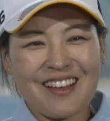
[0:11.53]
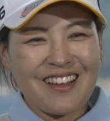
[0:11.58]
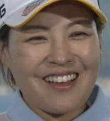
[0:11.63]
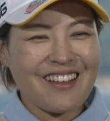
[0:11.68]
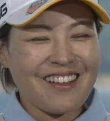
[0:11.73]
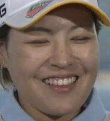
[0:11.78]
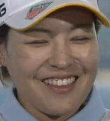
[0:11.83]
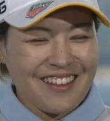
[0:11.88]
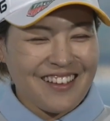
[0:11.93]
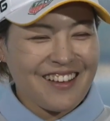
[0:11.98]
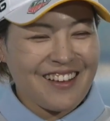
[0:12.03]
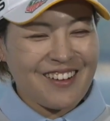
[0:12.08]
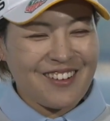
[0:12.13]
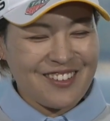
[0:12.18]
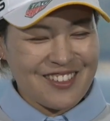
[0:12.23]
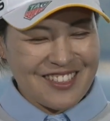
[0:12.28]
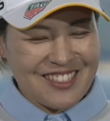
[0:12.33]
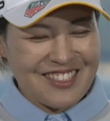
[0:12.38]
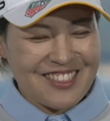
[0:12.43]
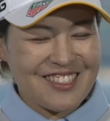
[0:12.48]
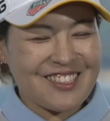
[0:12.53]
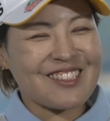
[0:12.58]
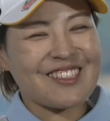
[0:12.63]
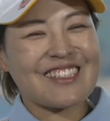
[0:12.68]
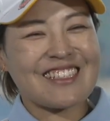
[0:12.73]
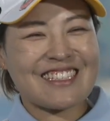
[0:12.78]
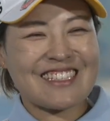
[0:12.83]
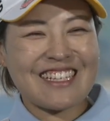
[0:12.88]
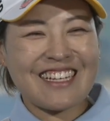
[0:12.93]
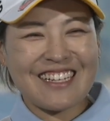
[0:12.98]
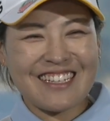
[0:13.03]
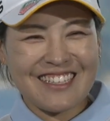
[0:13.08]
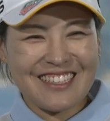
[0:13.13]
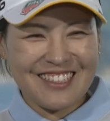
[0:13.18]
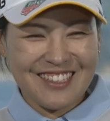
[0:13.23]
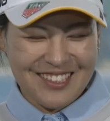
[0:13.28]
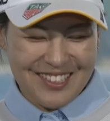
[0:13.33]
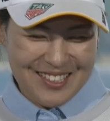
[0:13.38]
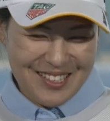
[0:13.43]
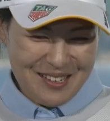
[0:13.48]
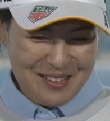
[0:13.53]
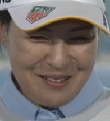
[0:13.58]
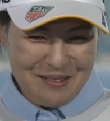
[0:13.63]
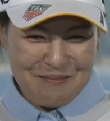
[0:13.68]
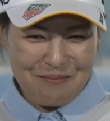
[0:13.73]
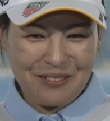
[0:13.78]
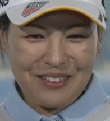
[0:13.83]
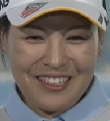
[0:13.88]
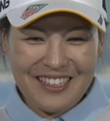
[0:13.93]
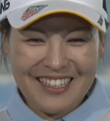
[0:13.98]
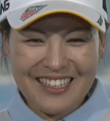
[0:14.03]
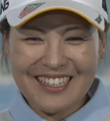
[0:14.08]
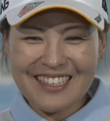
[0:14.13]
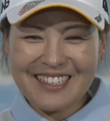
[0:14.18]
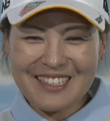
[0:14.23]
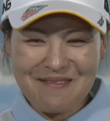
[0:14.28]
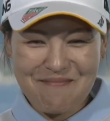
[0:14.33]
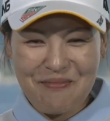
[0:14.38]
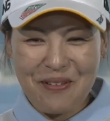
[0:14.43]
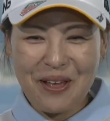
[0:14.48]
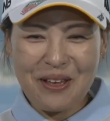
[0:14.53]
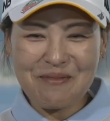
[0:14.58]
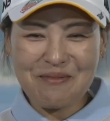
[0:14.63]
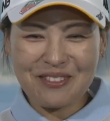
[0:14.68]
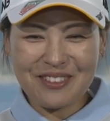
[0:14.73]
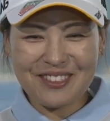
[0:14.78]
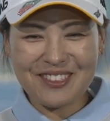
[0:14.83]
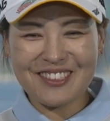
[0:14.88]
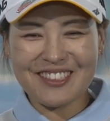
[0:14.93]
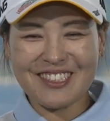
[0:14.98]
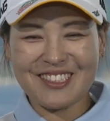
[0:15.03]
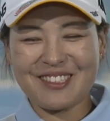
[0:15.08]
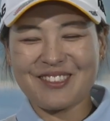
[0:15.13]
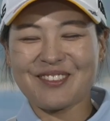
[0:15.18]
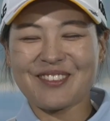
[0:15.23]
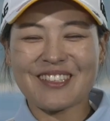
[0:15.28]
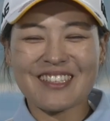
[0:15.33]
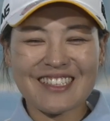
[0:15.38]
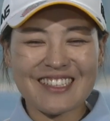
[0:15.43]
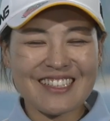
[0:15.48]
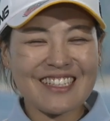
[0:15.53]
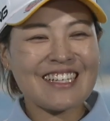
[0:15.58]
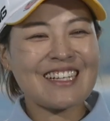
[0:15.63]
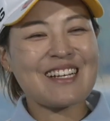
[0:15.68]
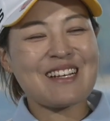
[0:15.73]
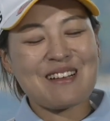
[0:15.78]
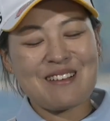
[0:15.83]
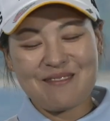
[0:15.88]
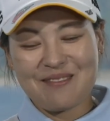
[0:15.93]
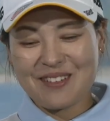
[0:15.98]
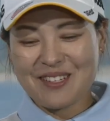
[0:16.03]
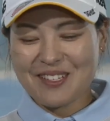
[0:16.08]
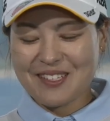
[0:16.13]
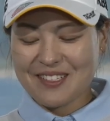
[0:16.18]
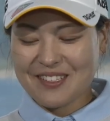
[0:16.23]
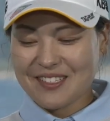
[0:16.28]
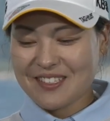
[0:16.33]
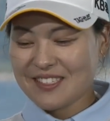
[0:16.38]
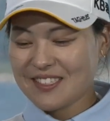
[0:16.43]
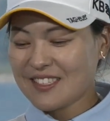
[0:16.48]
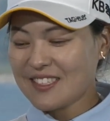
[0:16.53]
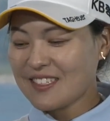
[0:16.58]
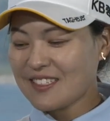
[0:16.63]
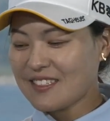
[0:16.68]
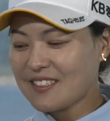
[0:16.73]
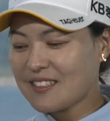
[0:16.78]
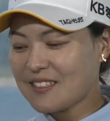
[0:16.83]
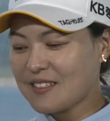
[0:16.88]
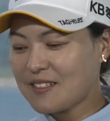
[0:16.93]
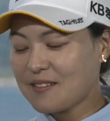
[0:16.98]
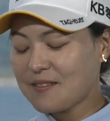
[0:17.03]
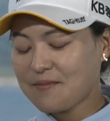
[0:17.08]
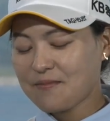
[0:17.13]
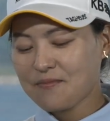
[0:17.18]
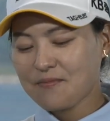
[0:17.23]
I think I was so excited to play at Pebble this week, but still,